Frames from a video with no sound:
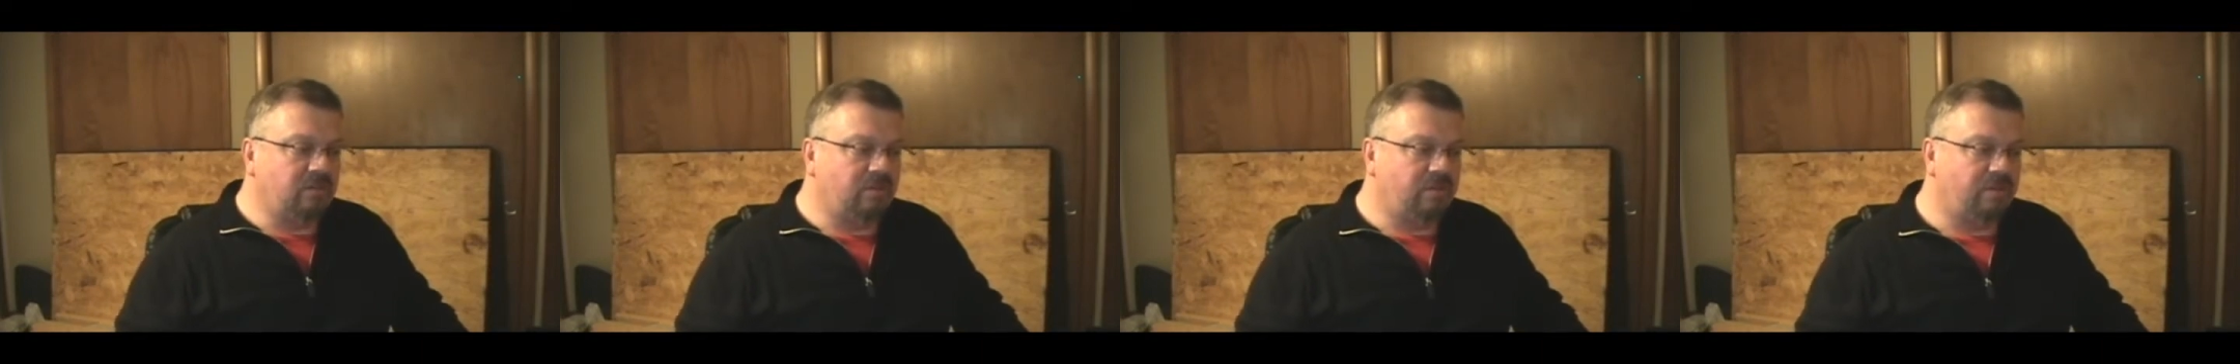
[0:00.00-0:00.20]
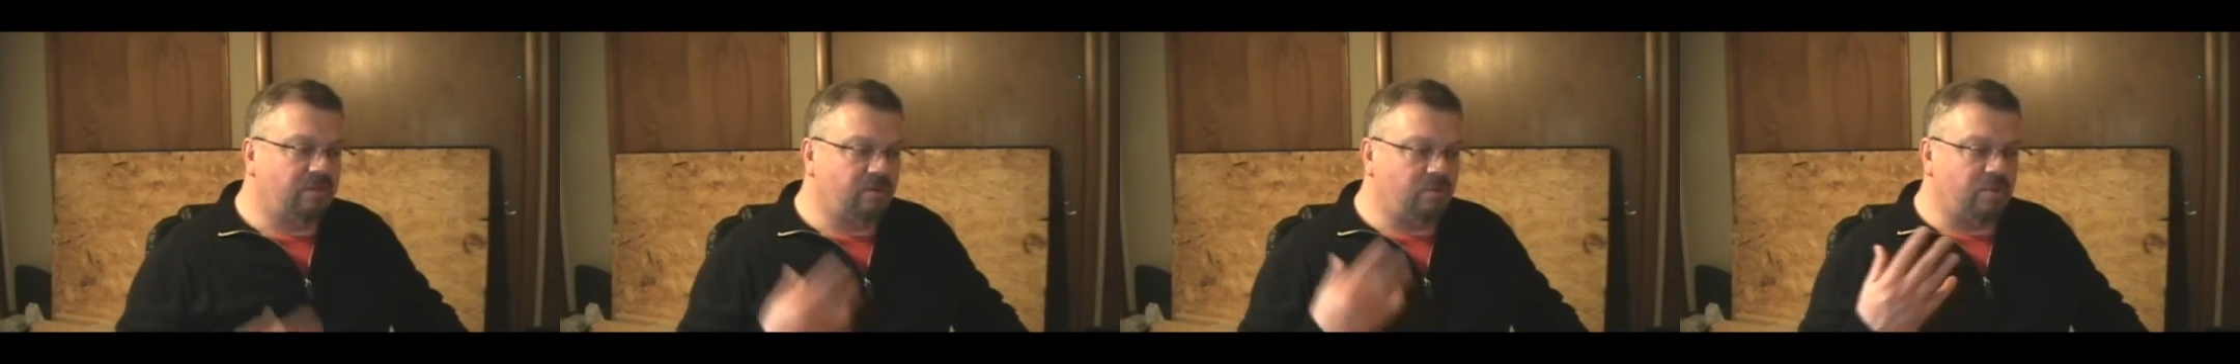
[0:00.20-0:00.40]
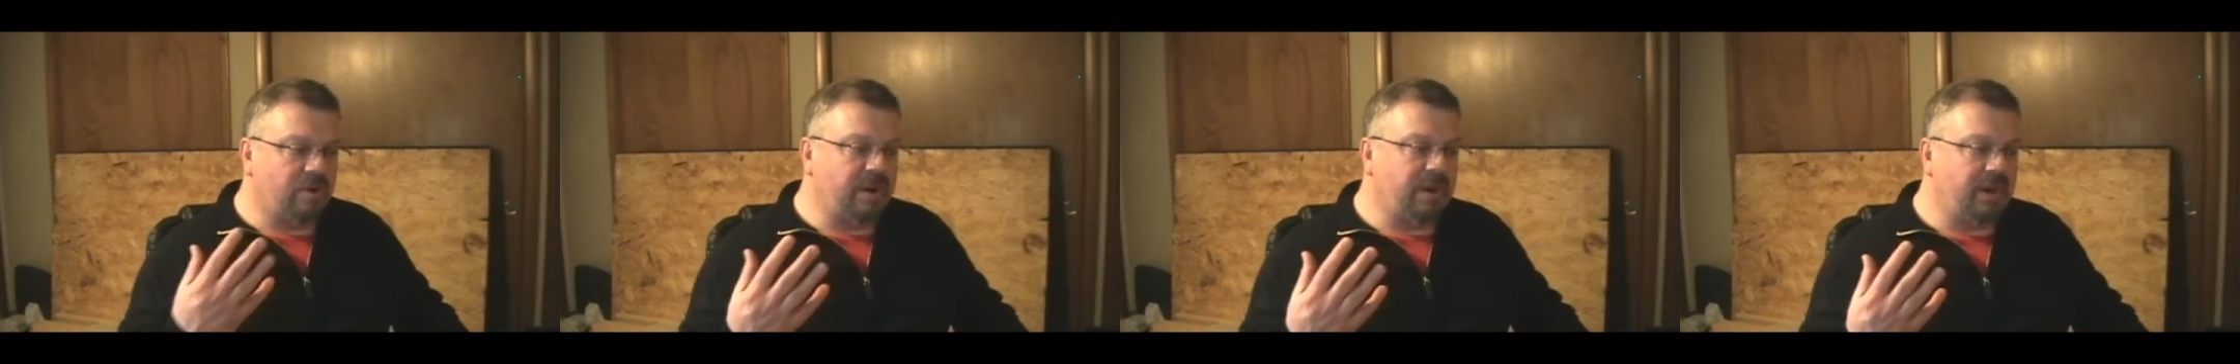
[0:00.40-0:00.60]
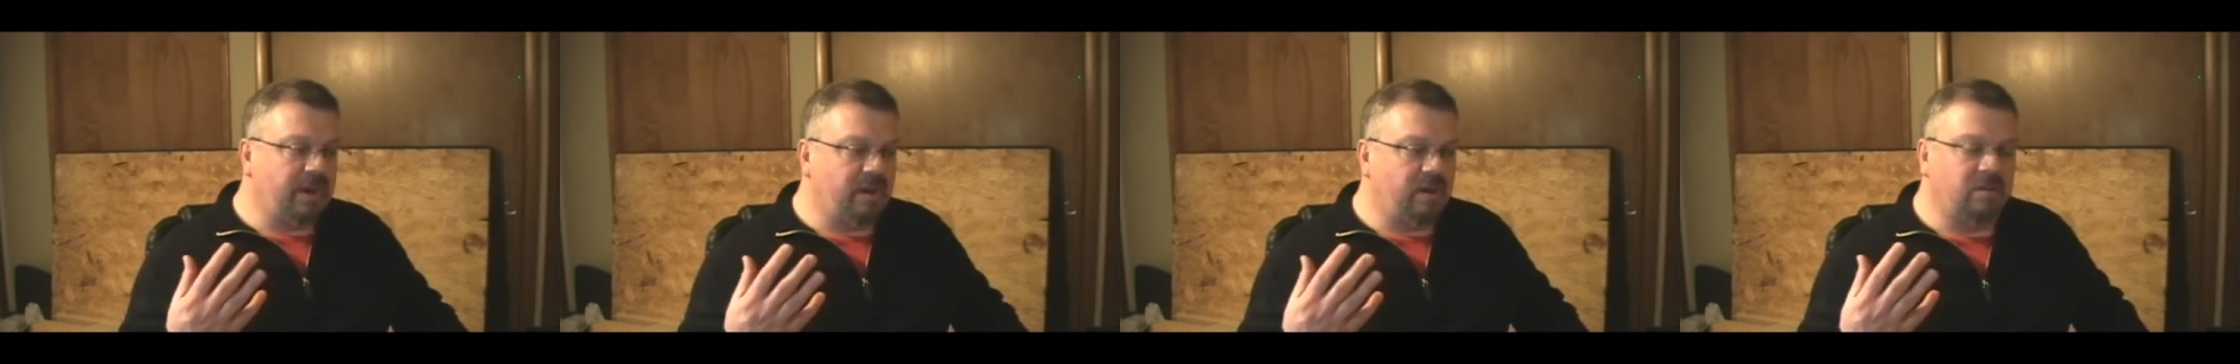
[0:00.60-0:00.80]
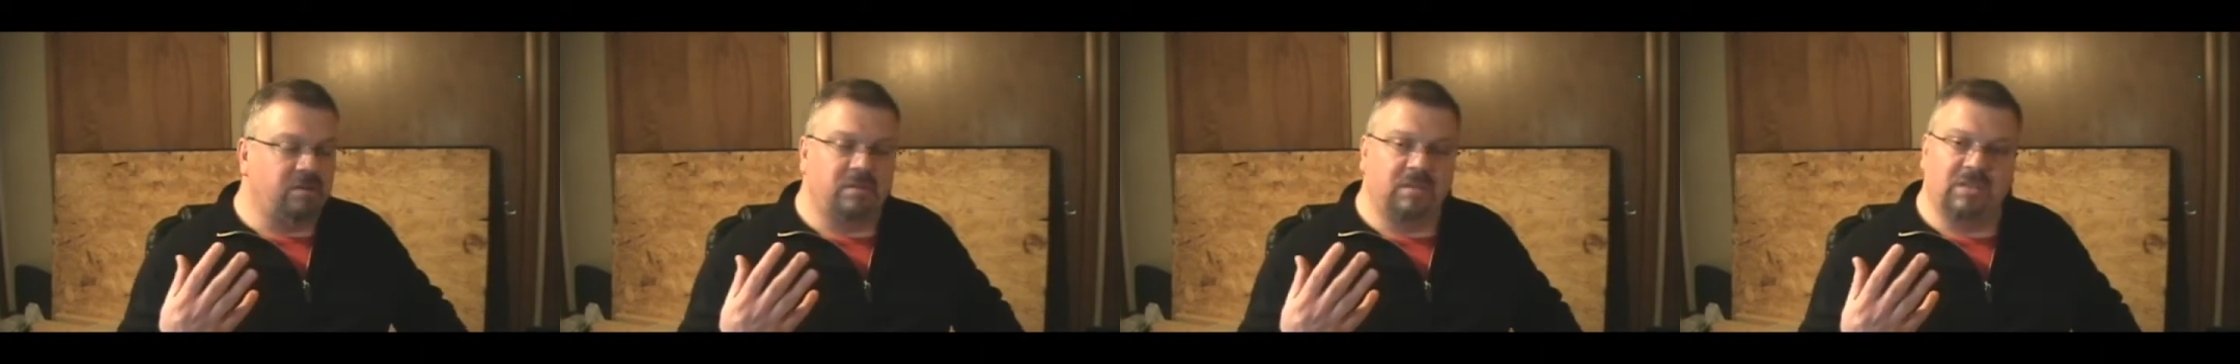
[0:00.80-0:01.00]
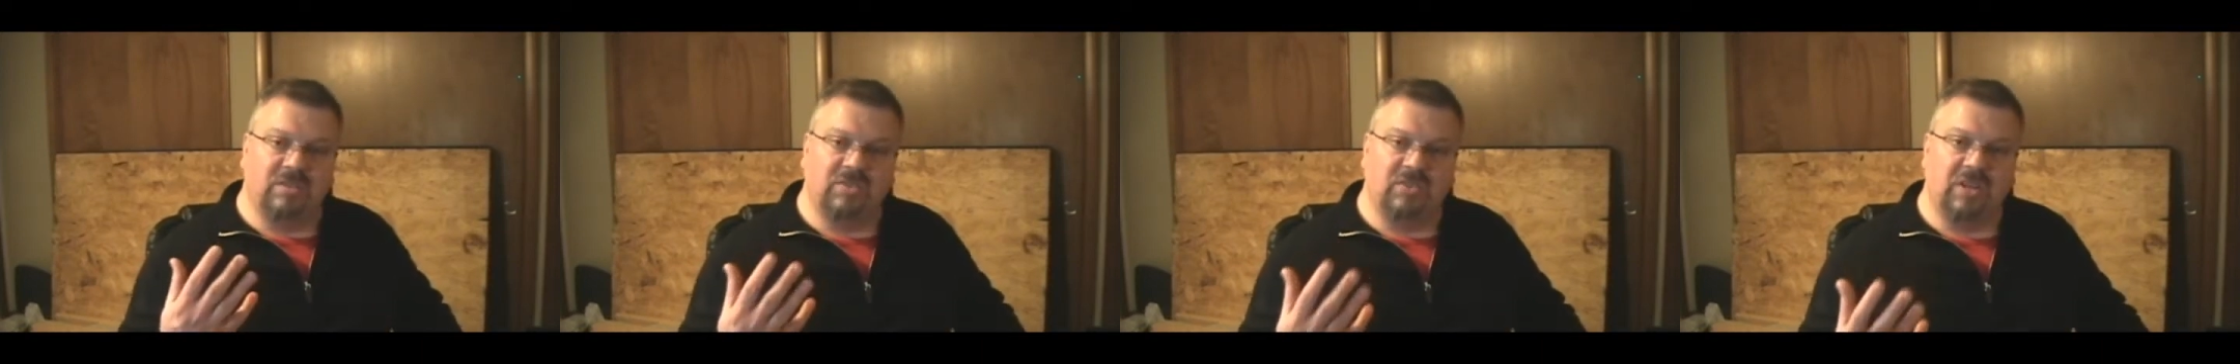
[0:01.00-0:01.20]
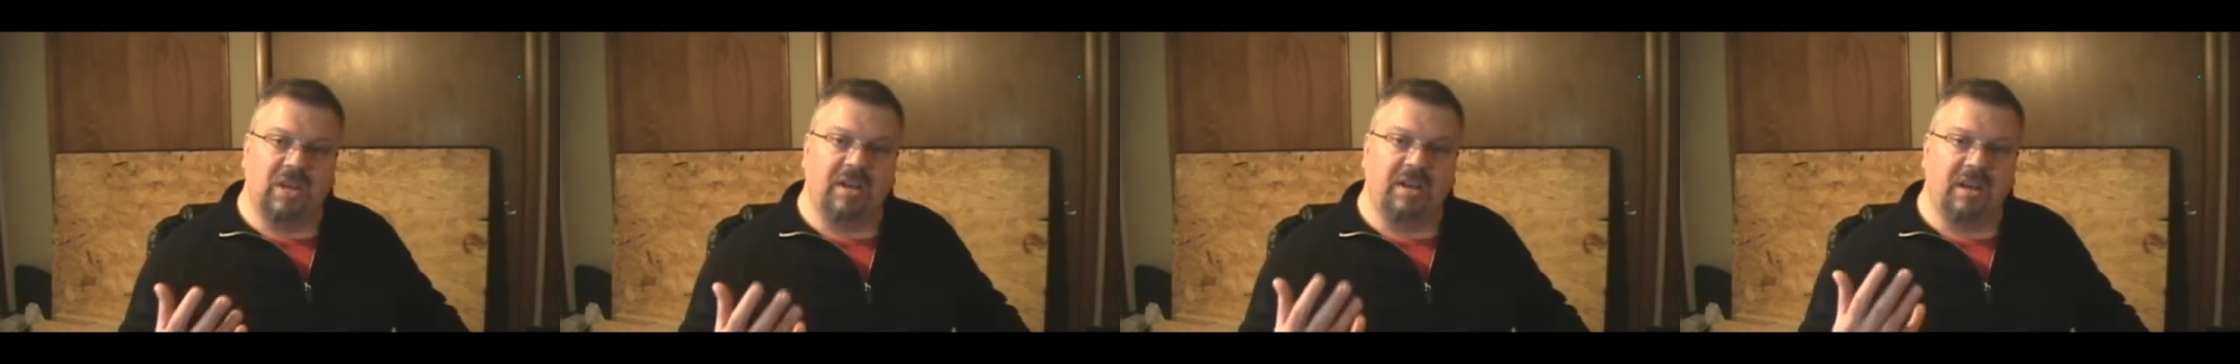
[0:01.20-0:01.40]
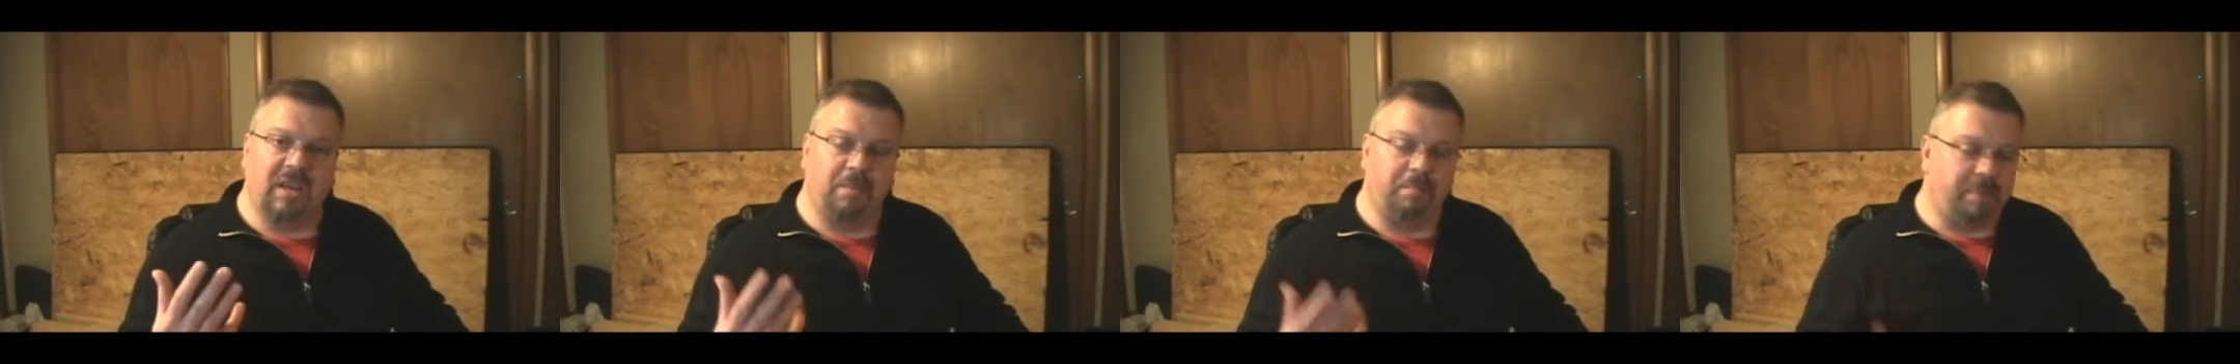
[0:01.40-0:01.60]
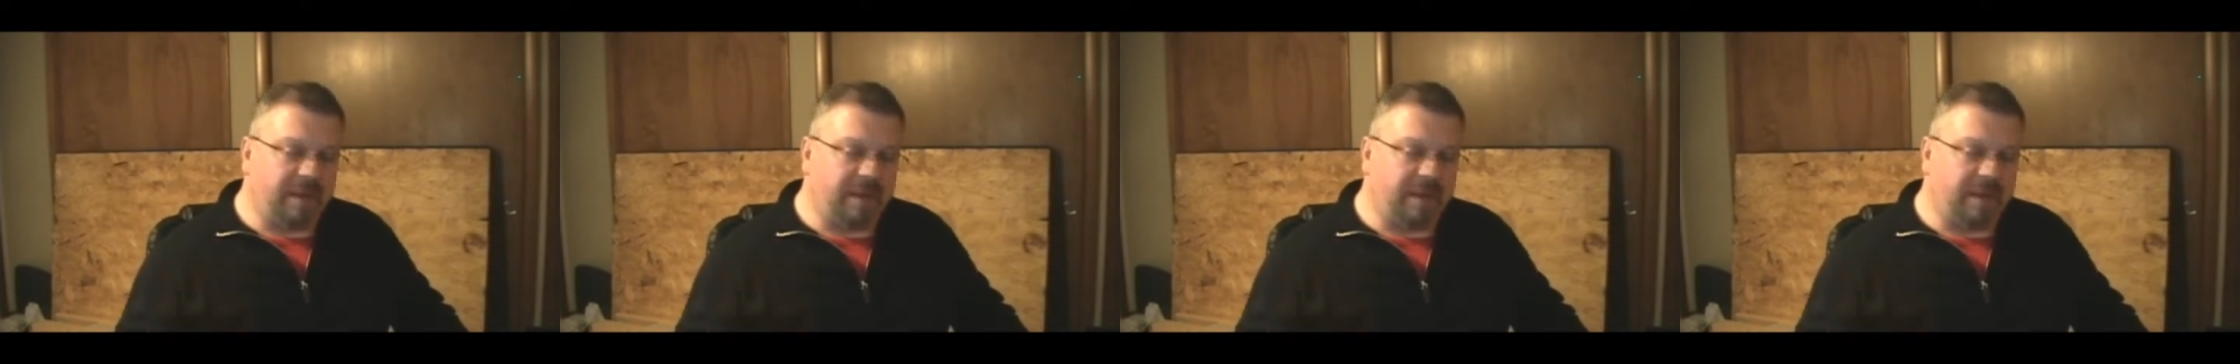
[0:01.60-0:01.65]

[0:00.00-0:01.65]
3 descending